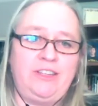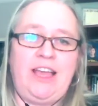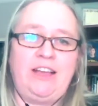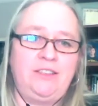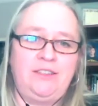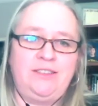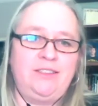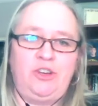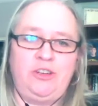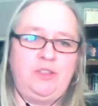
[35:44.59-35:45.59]
The
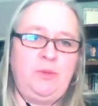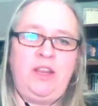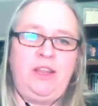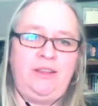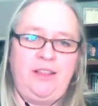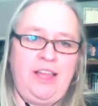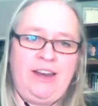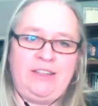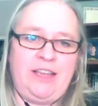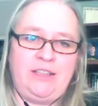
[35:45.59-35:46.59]
taxes, you're spending a
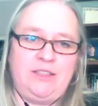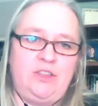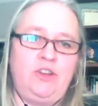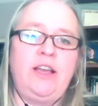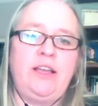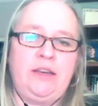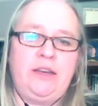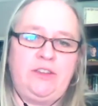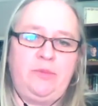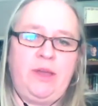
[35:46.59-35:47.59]
lot on taxes and you're not
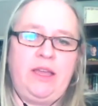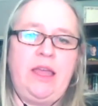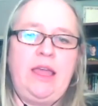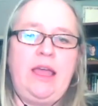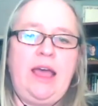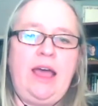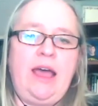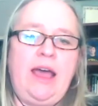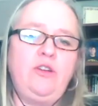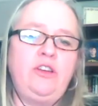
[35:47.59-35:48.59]
getting stuff back.
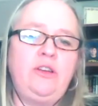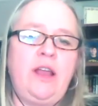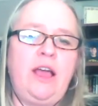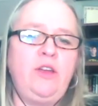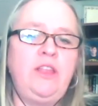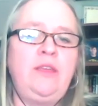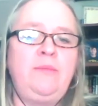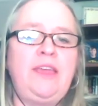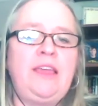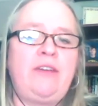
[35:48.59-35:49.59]
How can
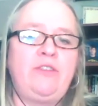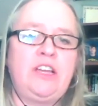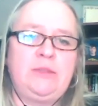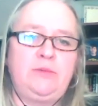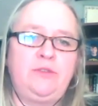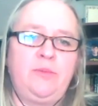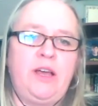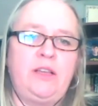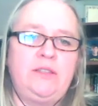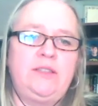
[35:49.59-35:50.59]
they make advertisements for
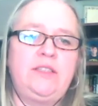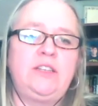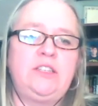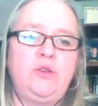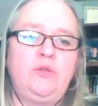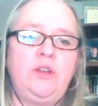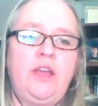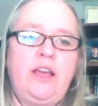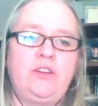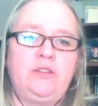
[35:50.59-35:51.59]
policies that don't
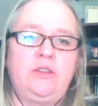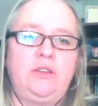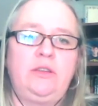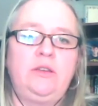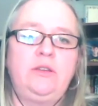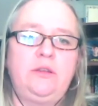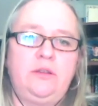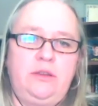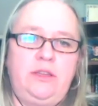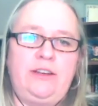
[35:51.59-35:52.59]
actually
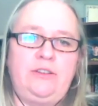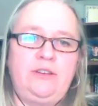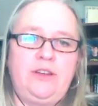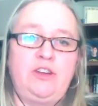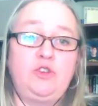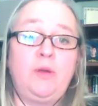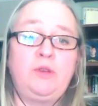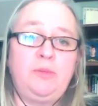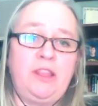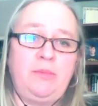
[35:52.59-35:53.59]
get kind of
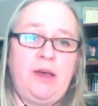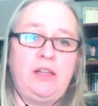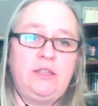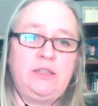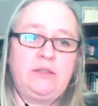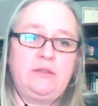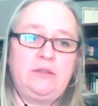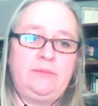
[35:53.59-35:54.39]
trumped by the politics?